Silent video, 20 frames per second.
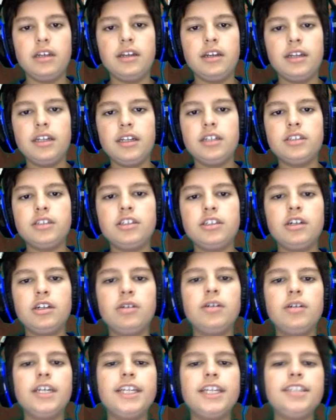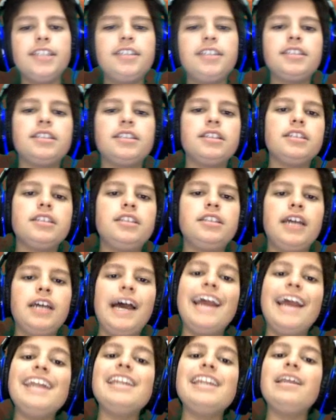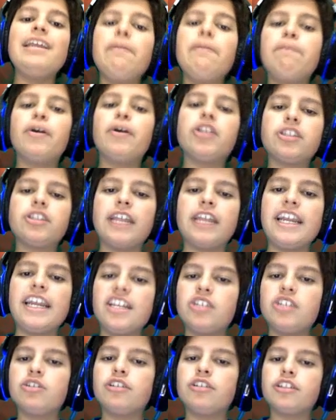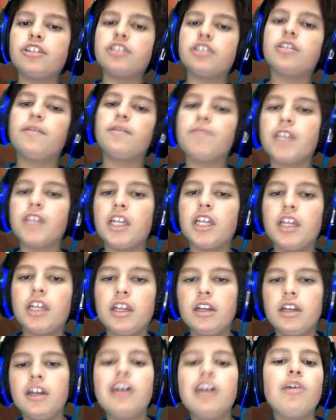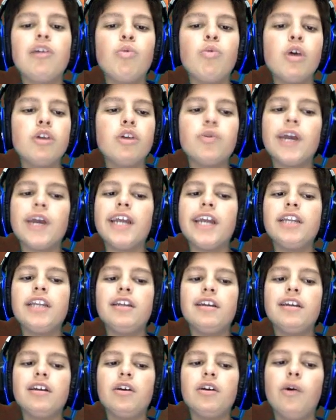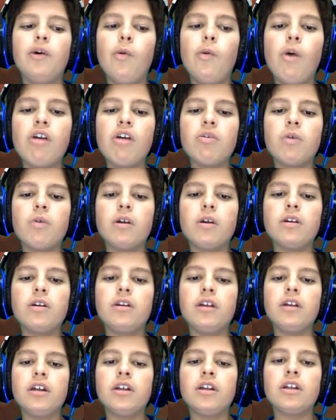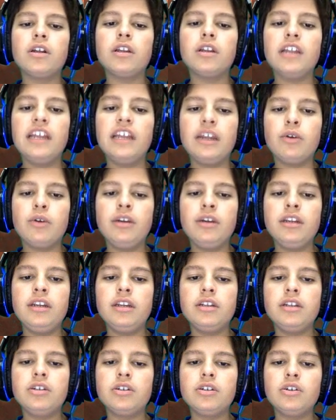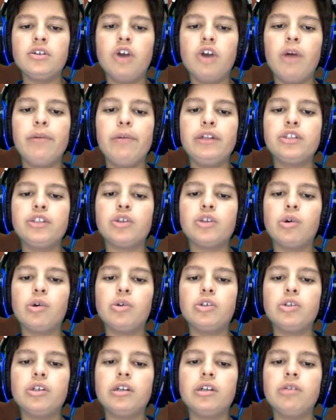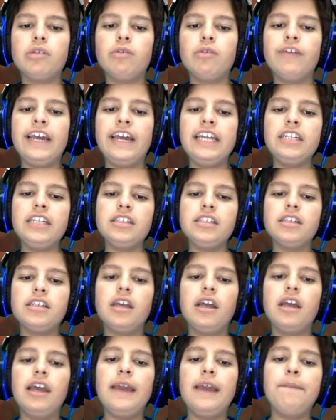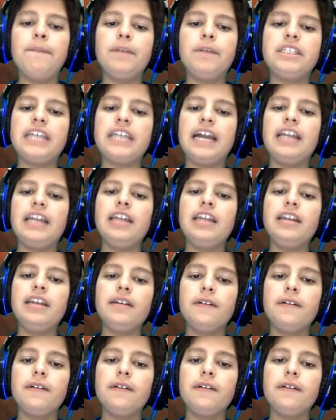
So it's tiny but dangerous. 1 red, 1/1 creature goblin soldier with haste and battalion.